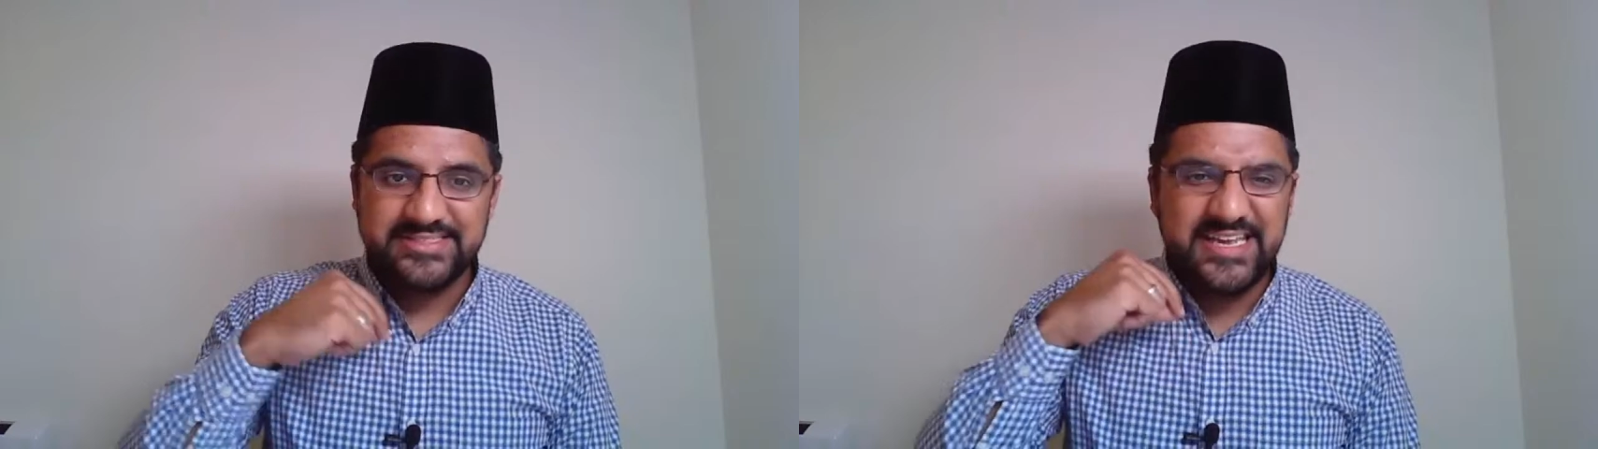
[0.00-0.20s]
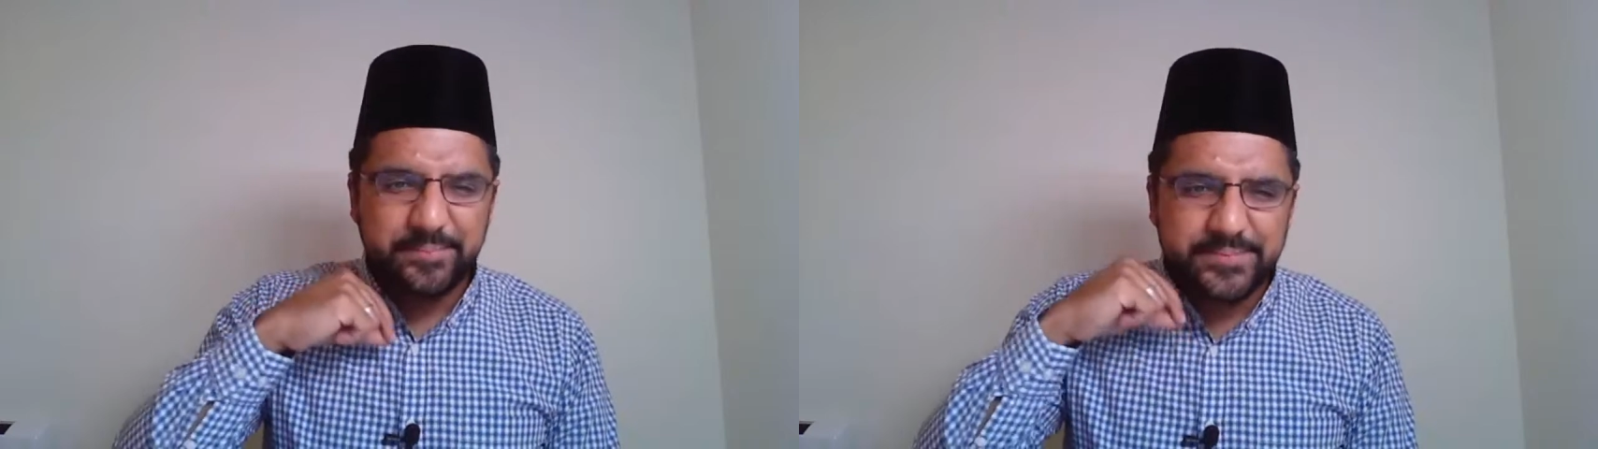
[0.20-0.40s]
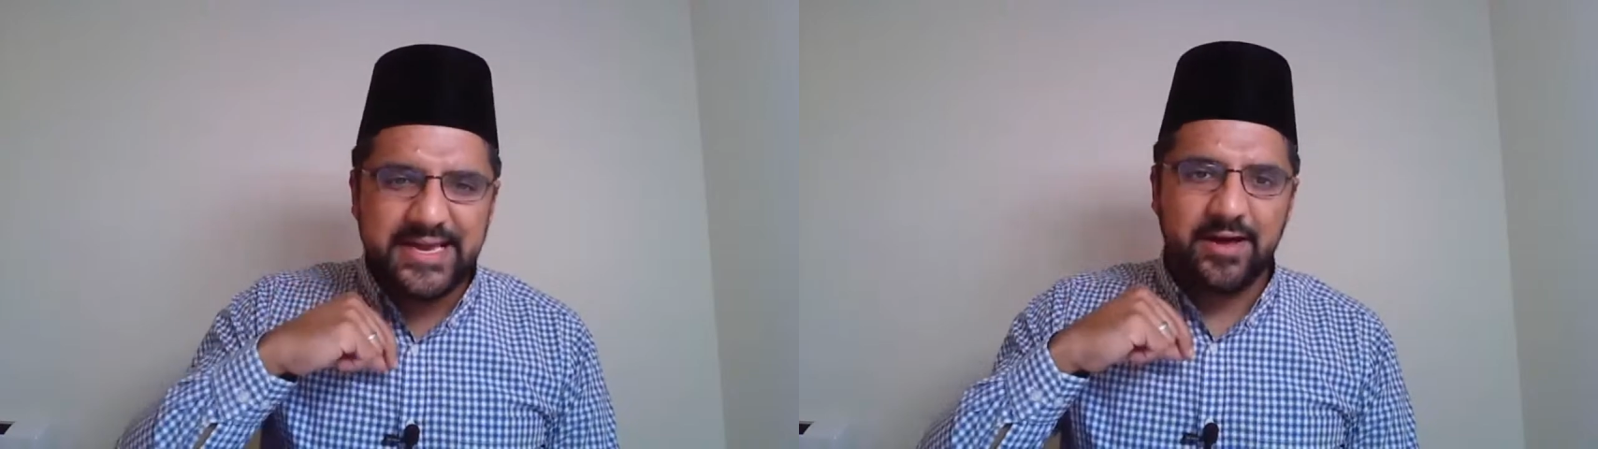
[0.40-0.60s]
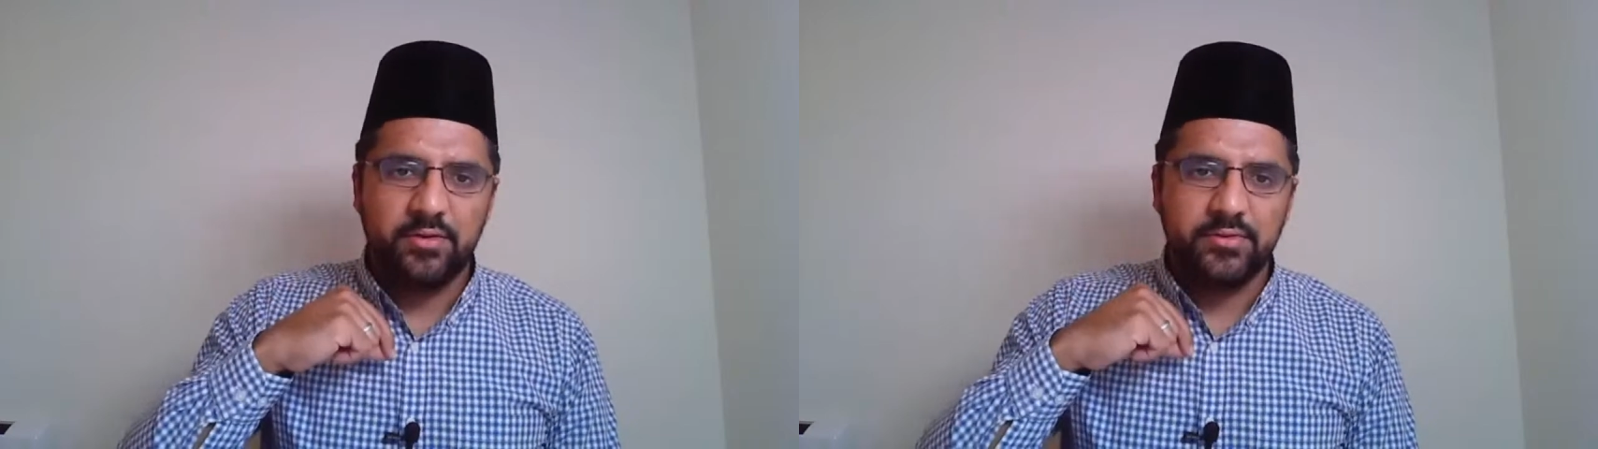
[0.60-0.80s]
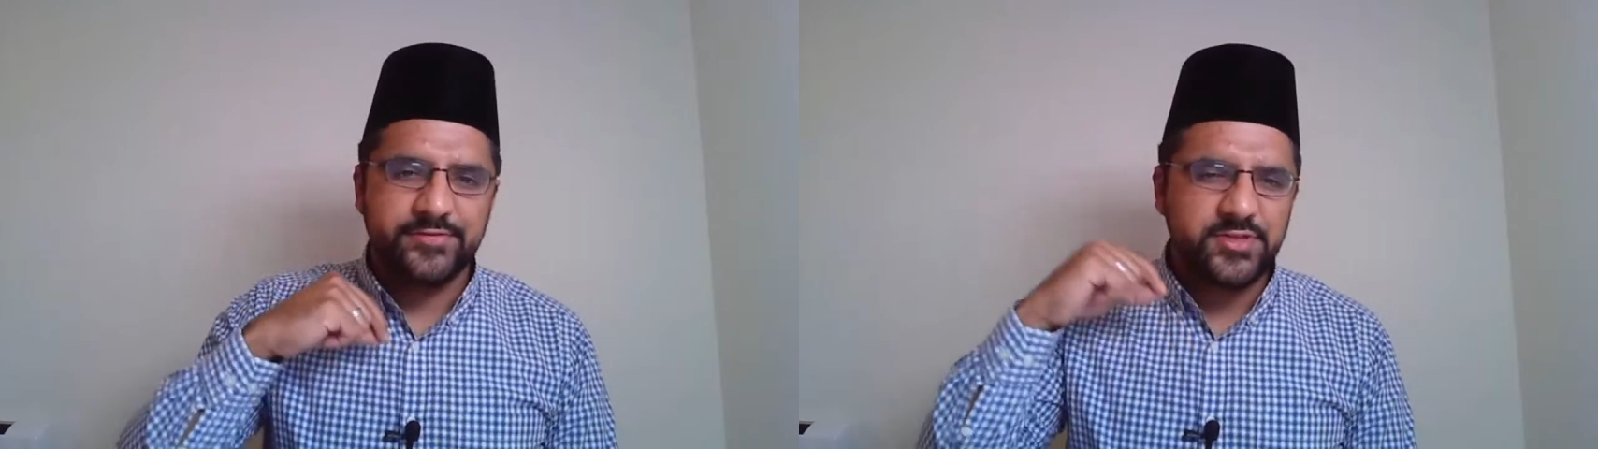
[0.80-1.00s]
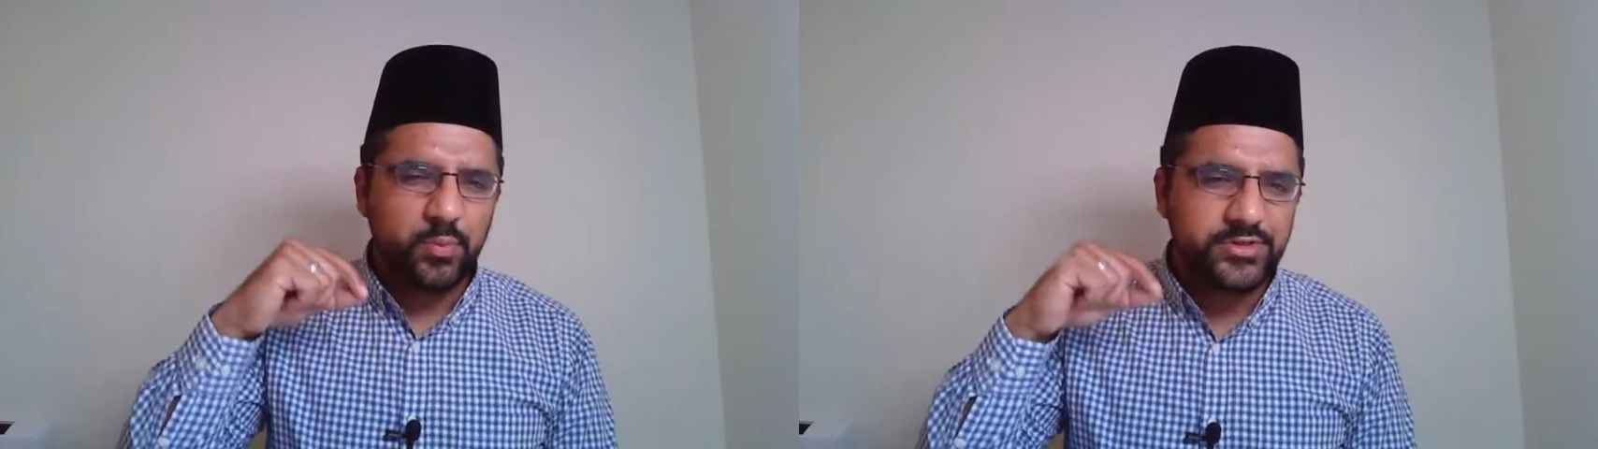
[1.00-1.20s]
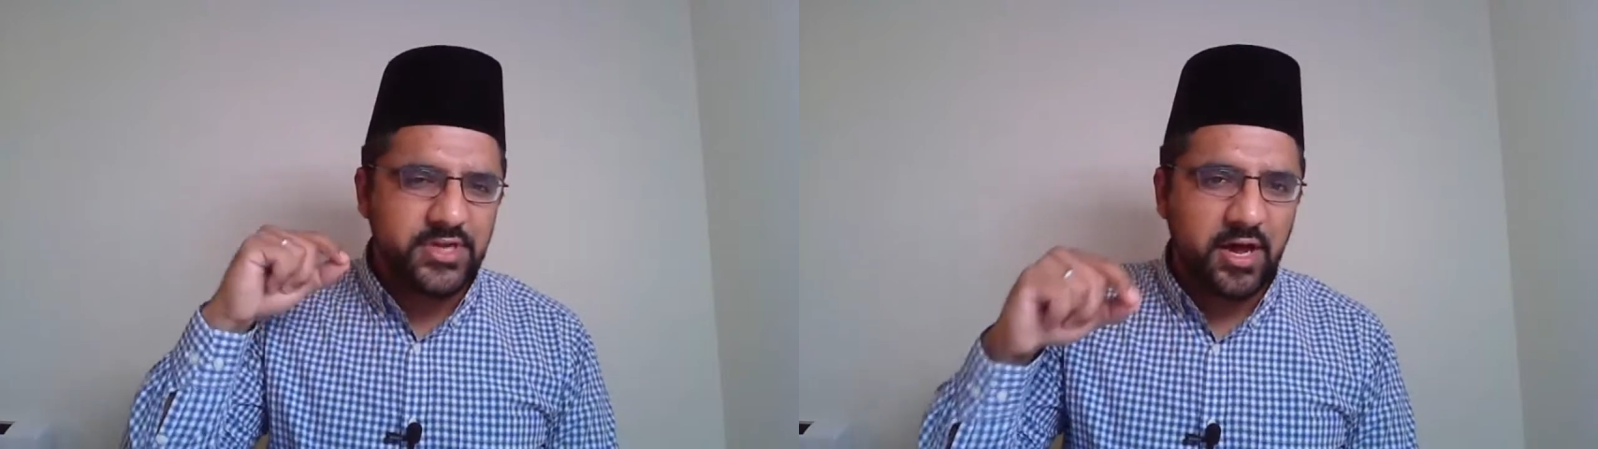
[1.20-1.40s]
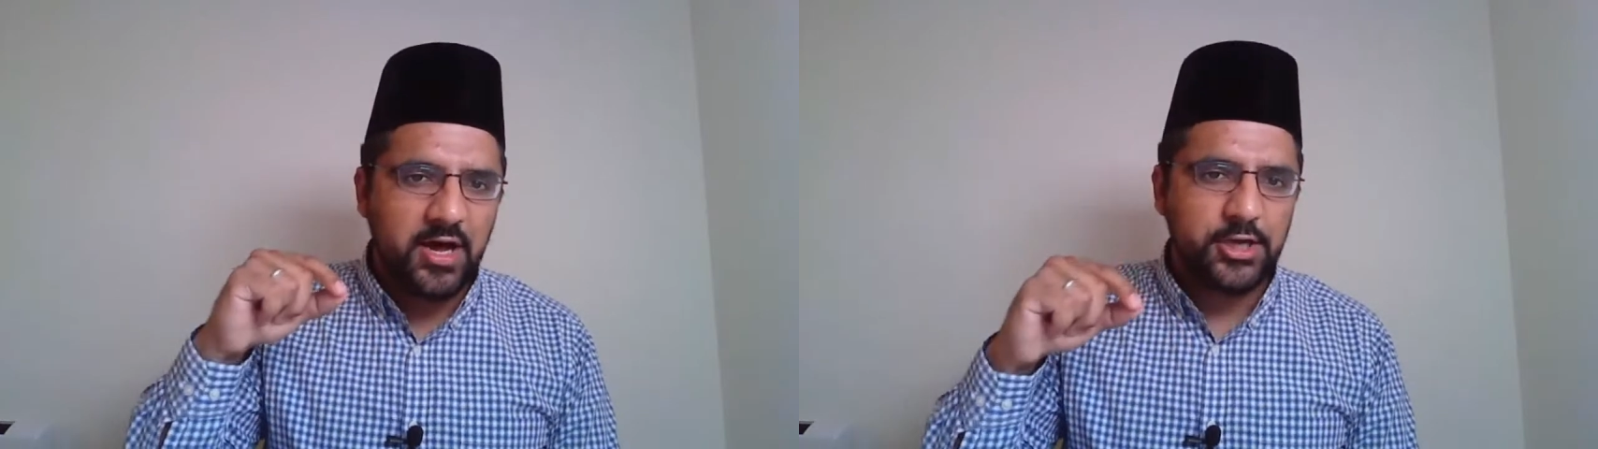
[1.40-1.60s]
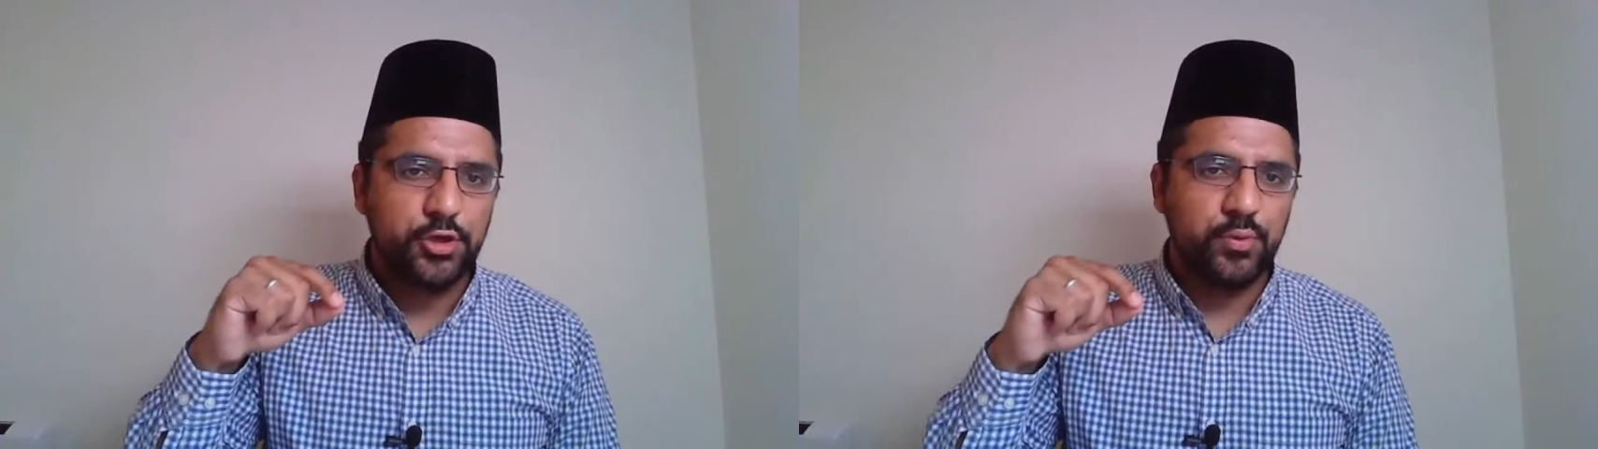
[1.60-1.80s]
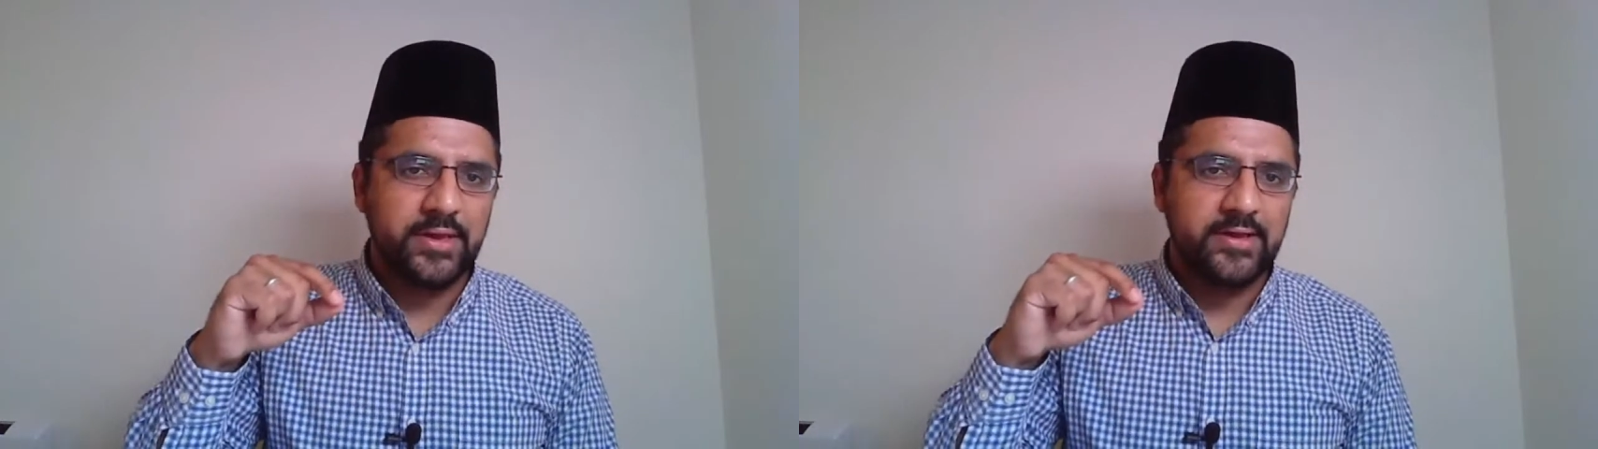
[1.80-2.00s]
Deep down, if someone's
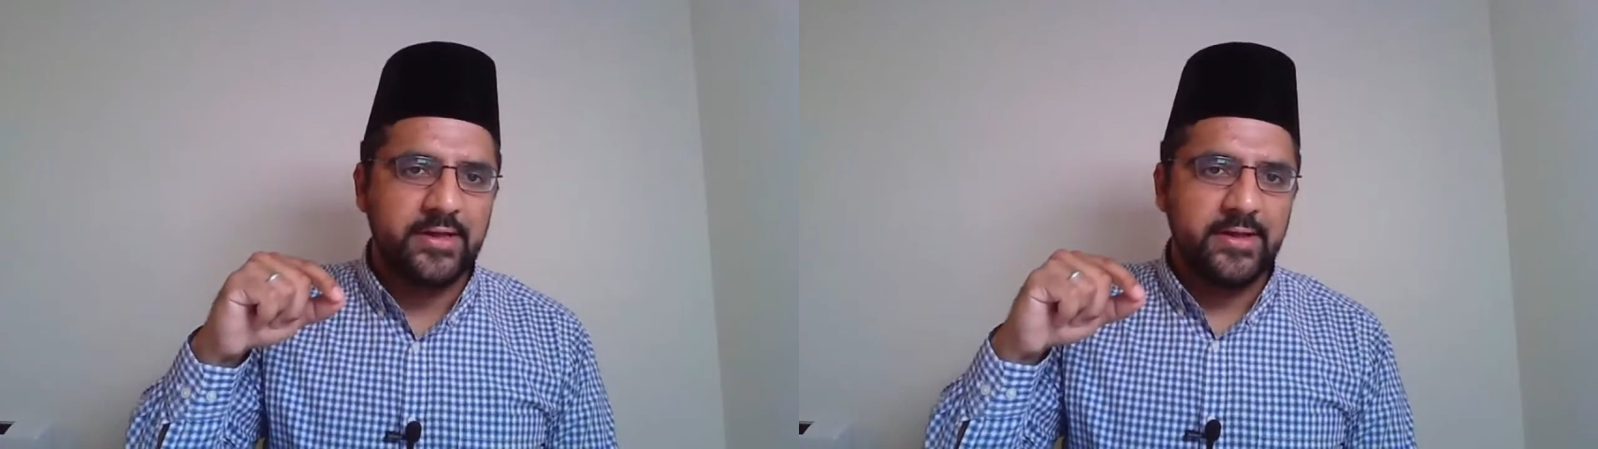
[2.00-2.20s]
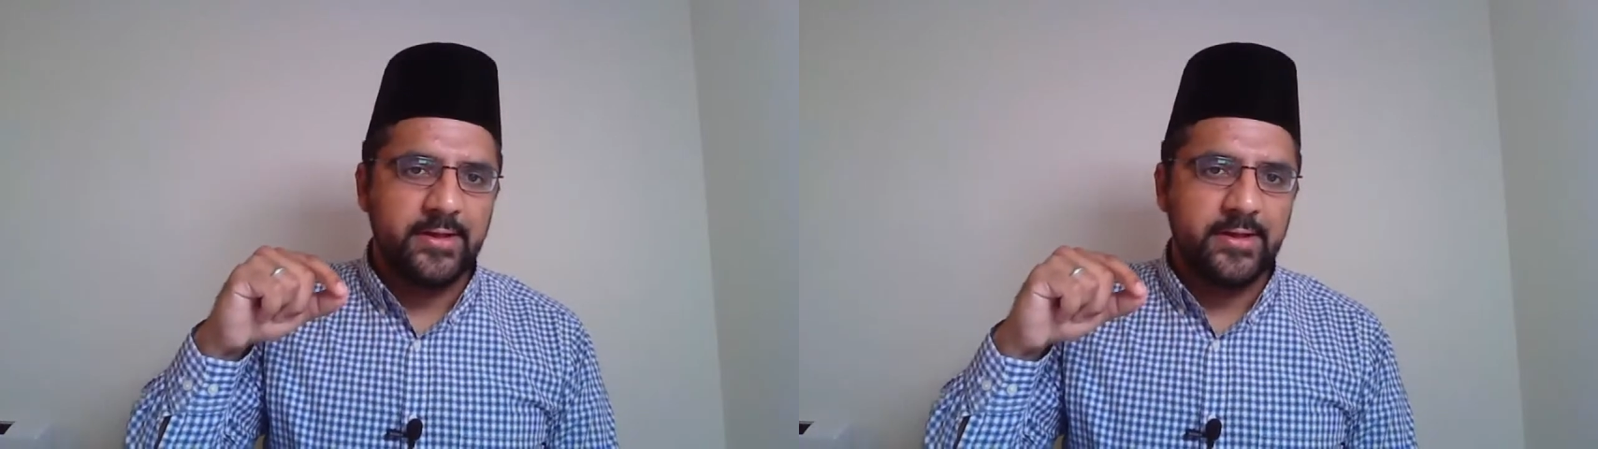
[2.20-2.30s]
arguing